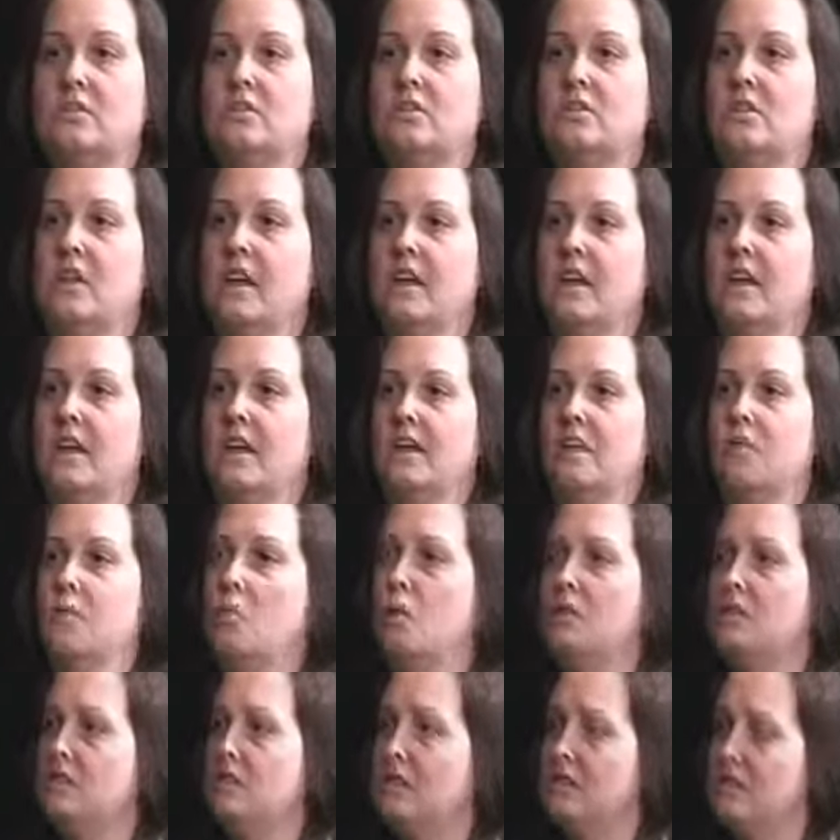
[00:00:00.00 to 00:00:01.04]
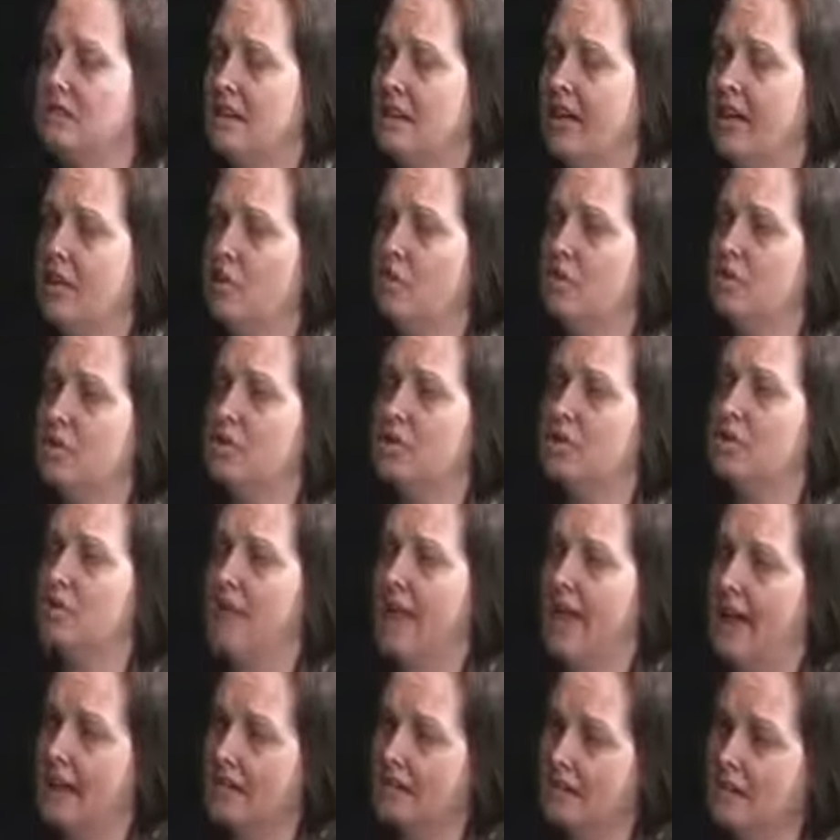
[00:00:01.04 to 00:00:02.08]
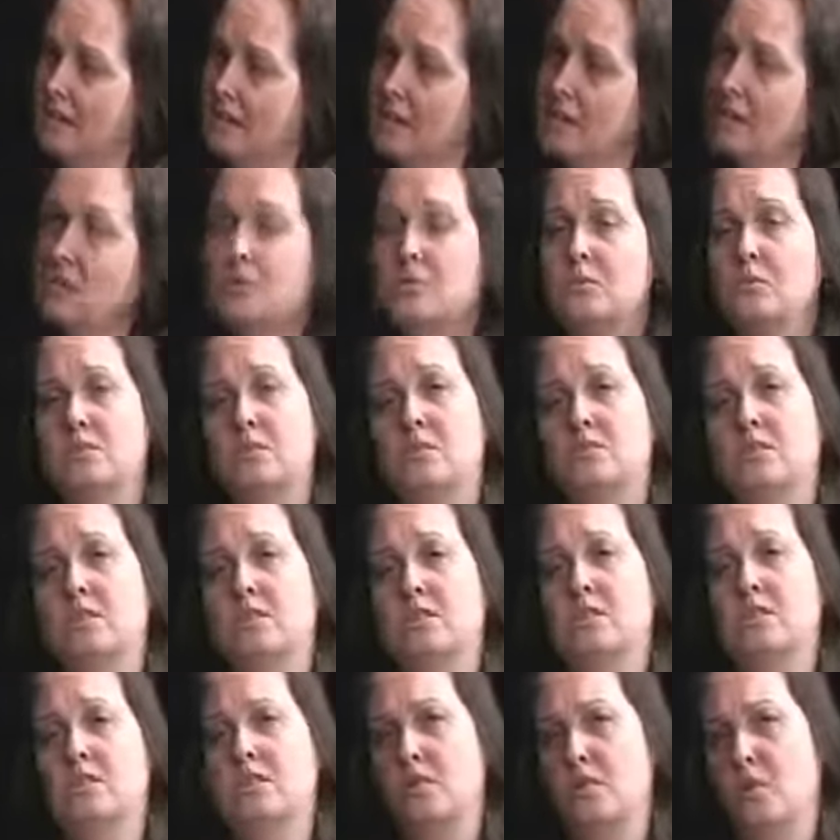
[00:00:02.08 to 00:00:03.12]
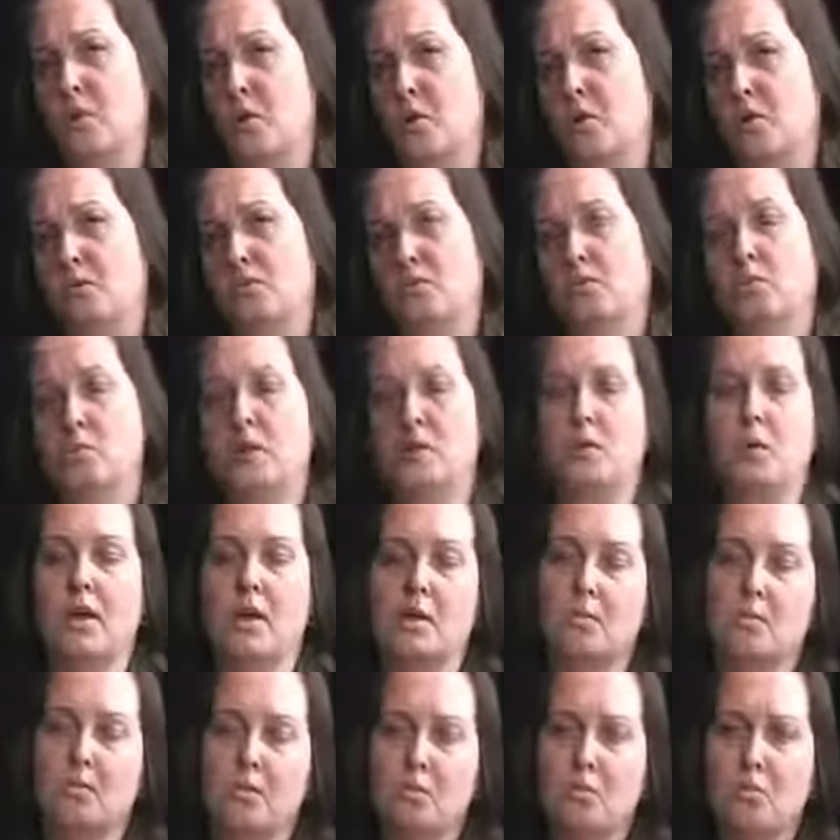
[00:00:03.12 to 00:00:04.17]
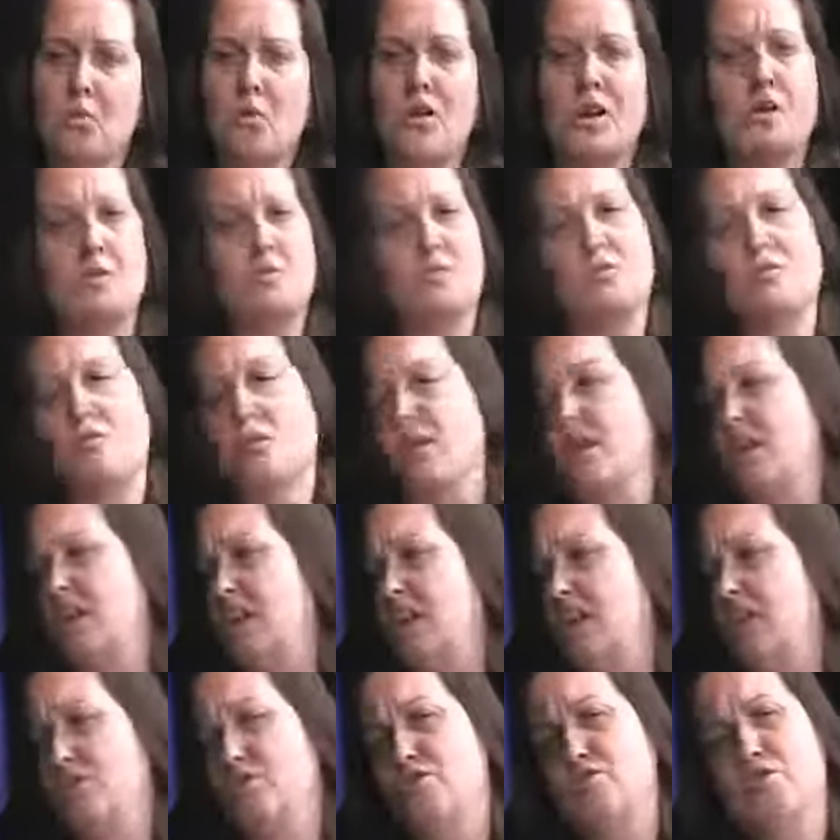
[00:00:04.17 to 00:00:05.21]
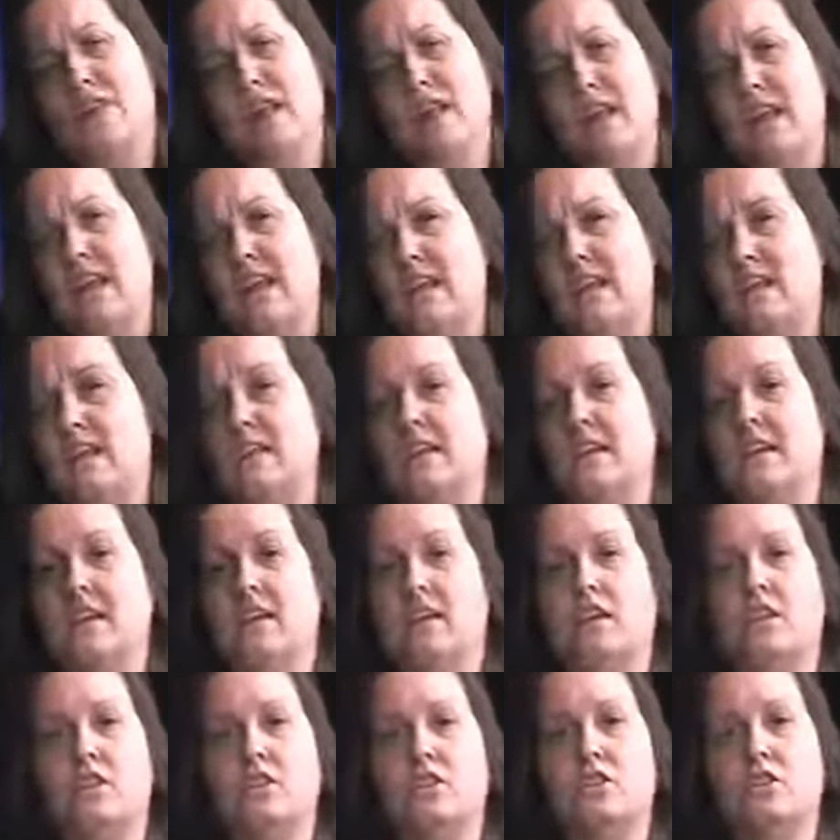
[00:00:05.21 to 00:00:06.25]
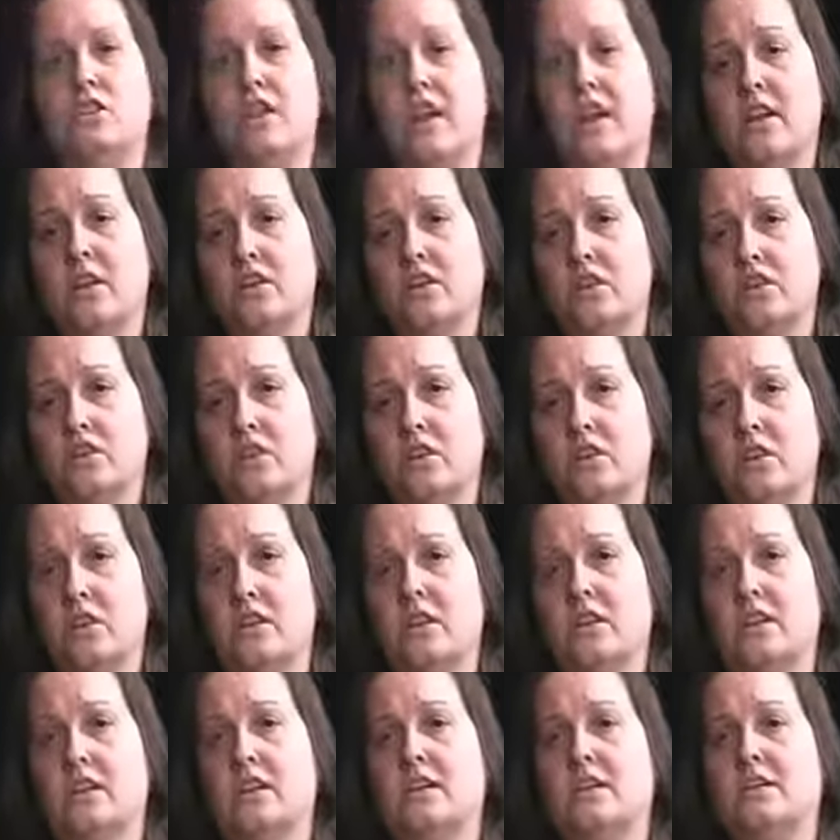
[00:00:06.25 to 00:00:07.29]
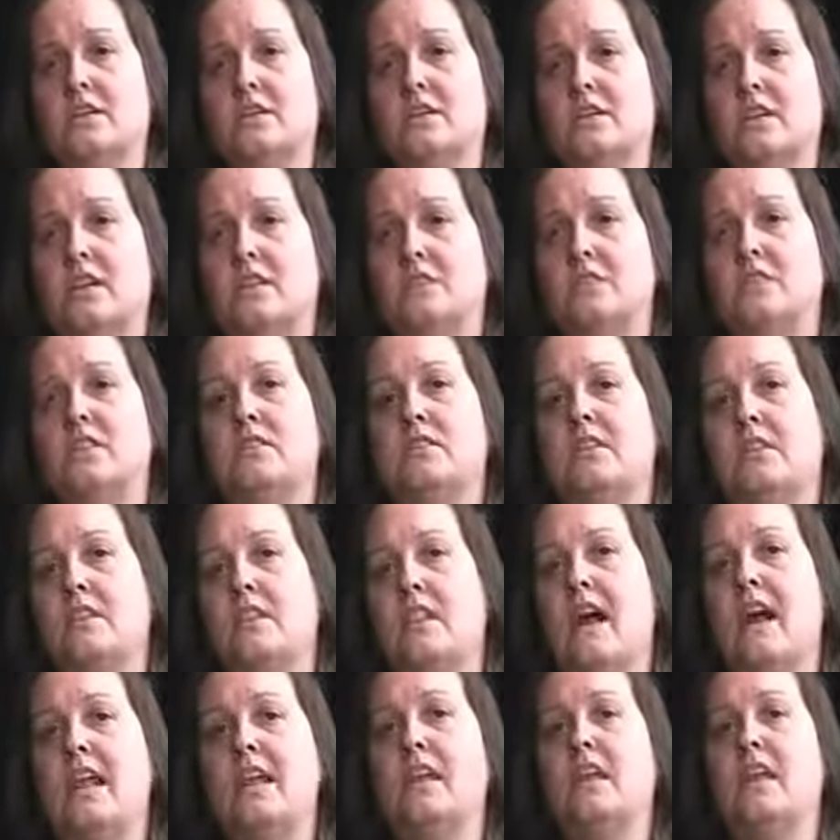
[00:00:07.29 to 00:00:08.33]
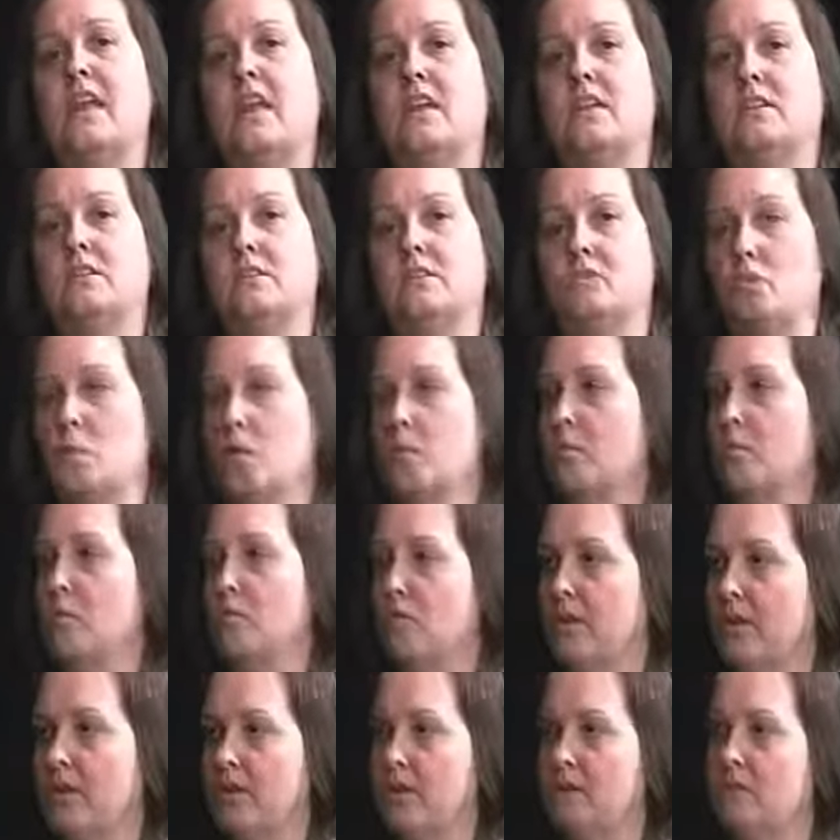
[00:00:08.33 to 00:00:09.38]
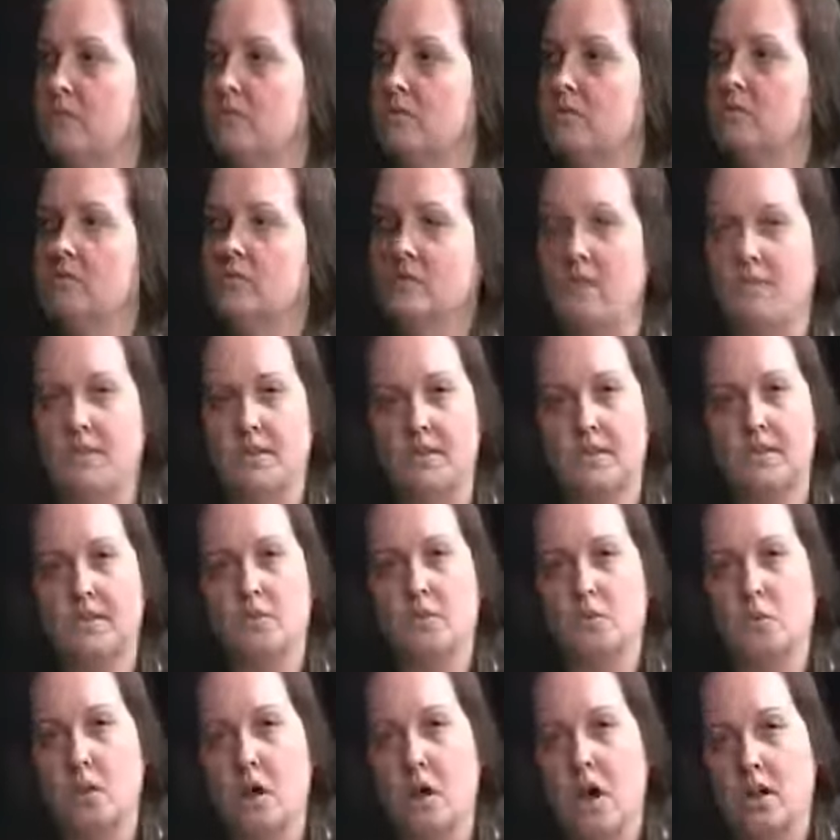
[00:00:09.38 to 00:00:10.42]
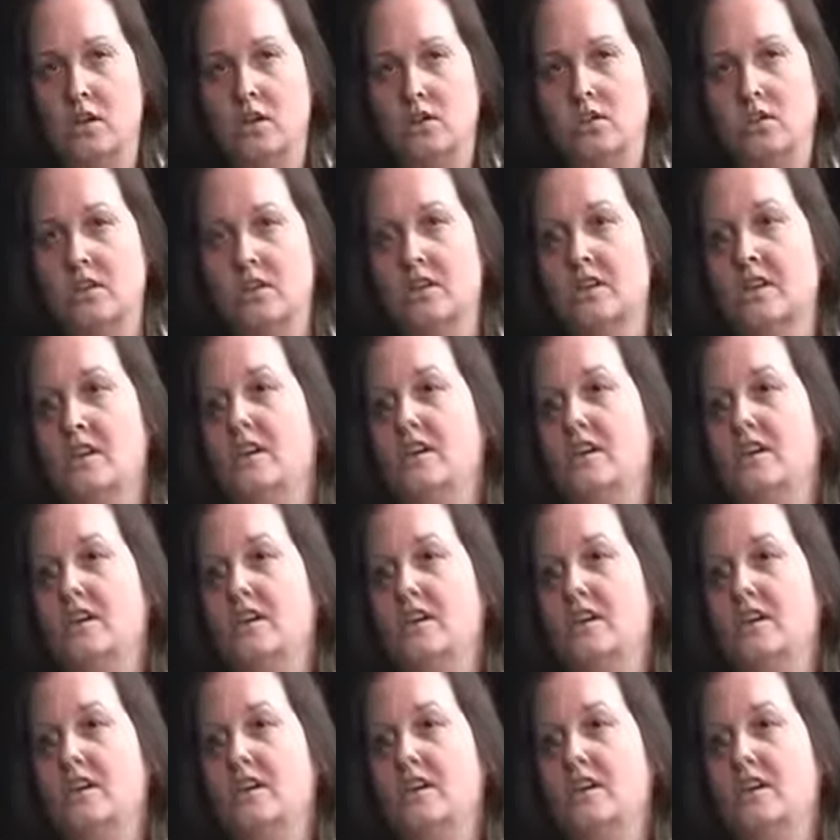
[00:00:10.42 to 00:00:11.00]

be checking it once a day when you're fasting, which means, when you wake up in the morning before you eat or drink anything, you check your sugar and see if it's in that nice normal range of 70 to 100.